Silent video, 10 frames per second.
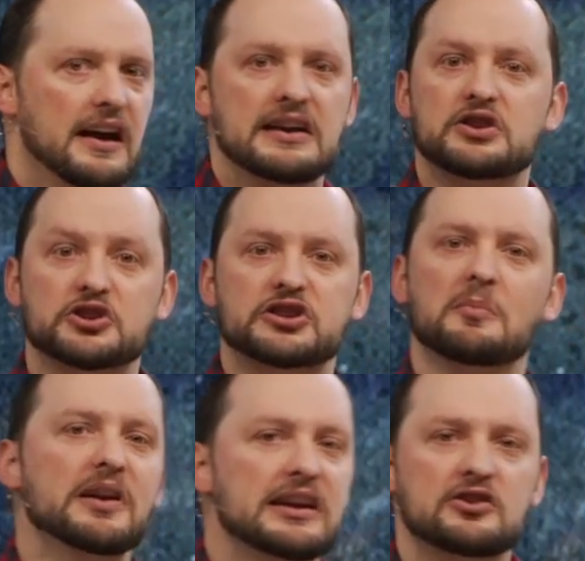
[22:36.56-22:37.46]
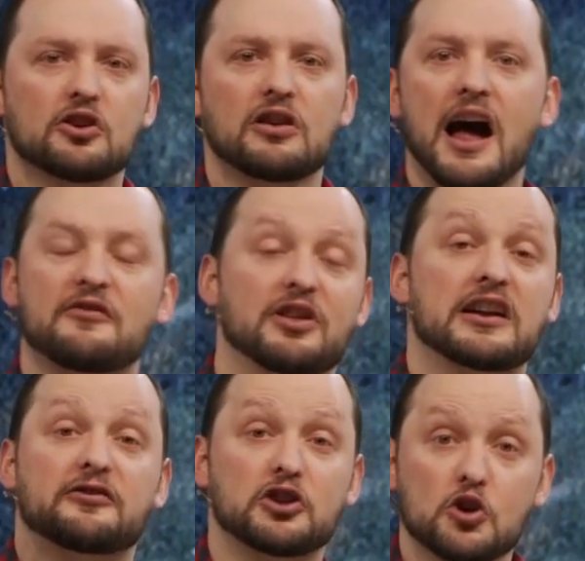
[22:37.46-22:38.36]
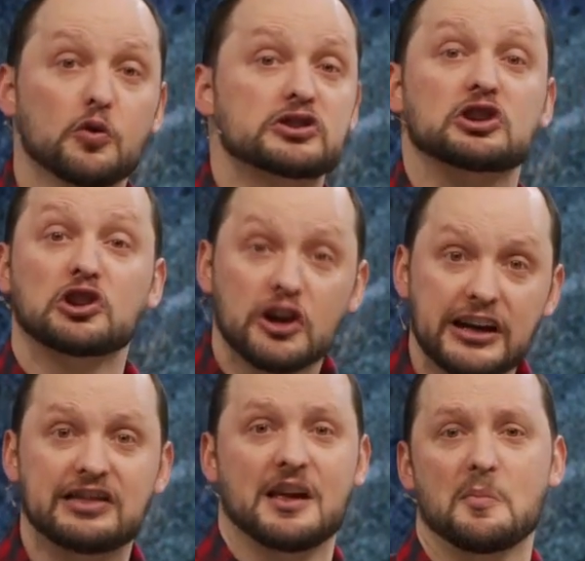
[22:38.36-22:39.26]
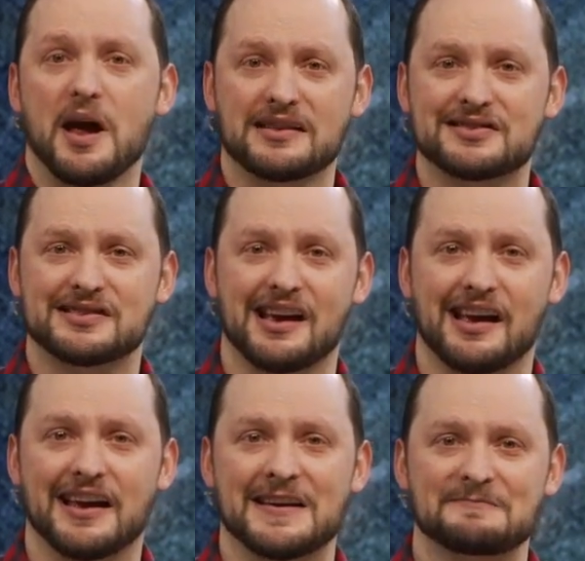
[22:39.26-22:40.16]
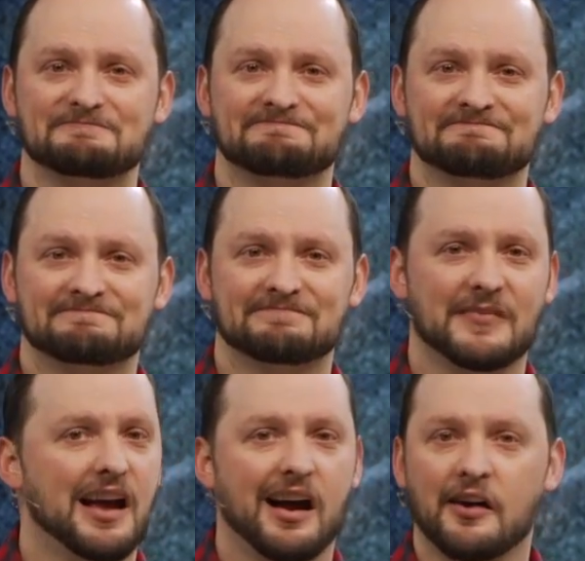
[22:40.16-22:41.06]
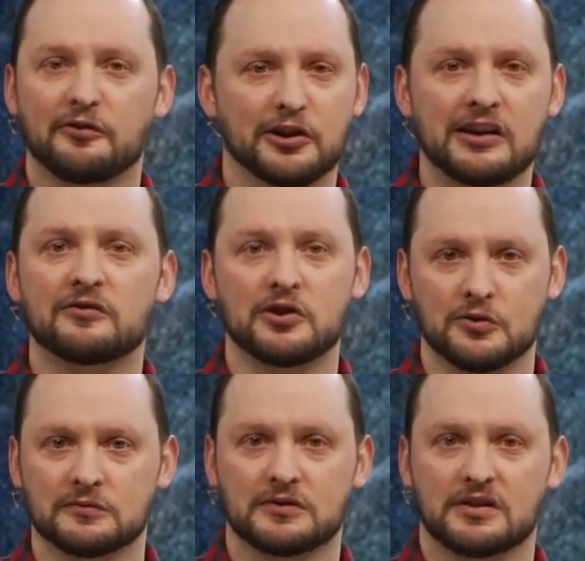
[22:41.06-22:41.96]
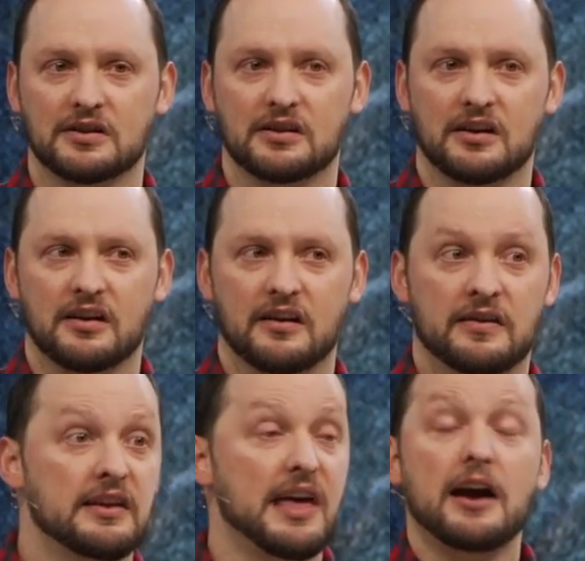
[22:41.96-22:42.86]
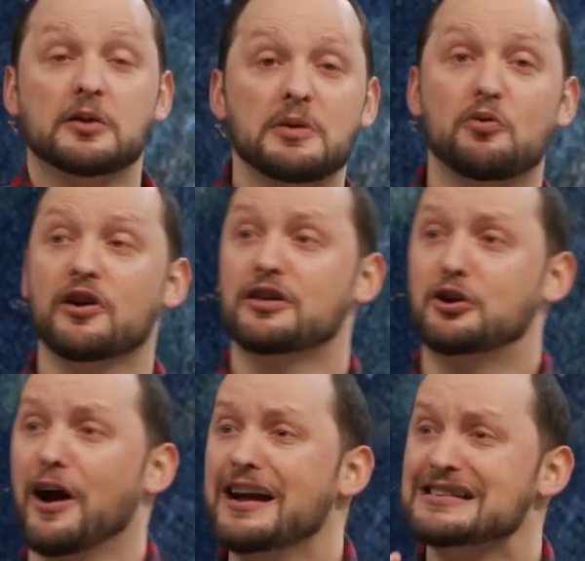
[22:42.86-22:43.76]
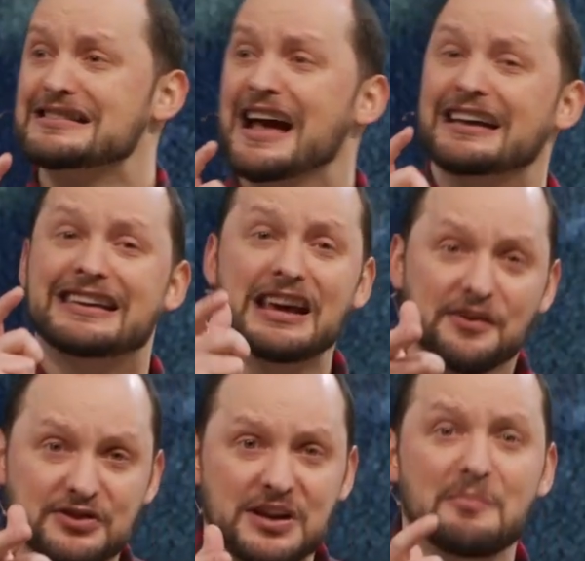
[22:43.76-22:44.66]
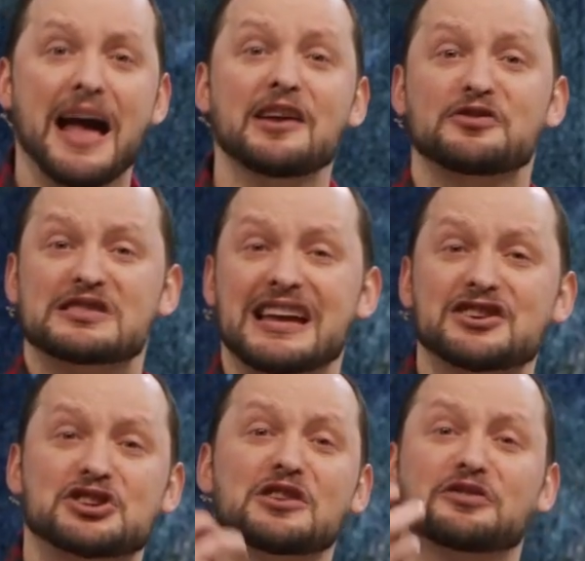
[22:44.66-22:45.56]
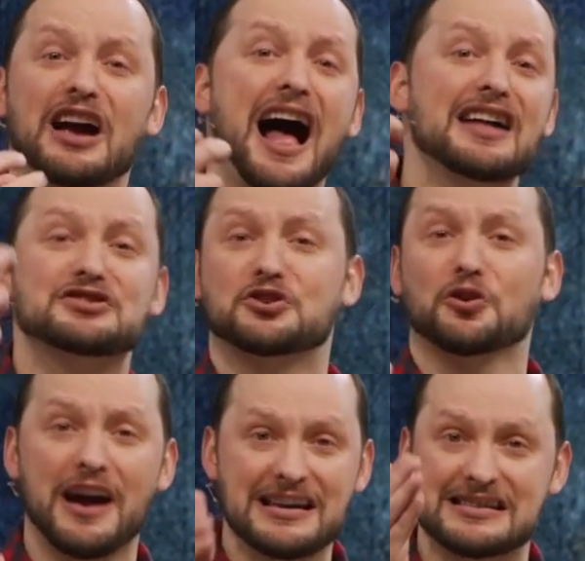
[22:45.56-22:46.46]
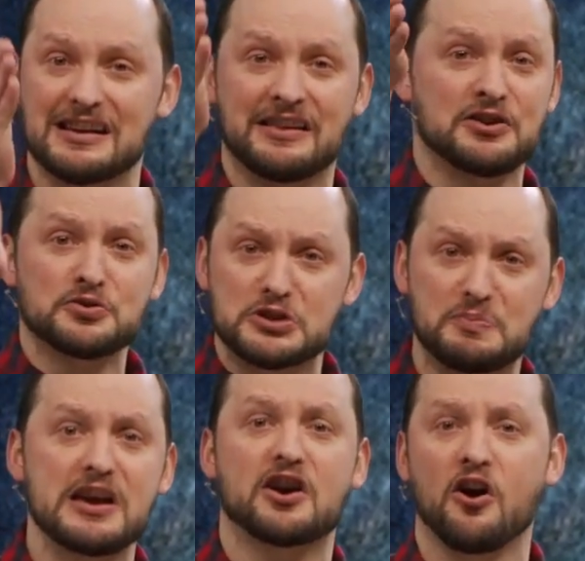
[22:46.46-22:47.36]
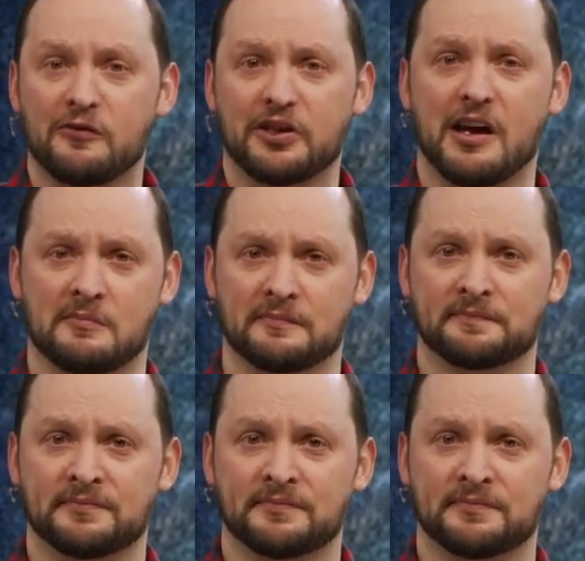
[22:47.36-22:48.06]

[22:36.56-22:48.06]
Is there somebody in your life that if you were to look at them and say, I forgive you? That that could be one of the greatest gifts, a manifestation of God's grace that you speak over them.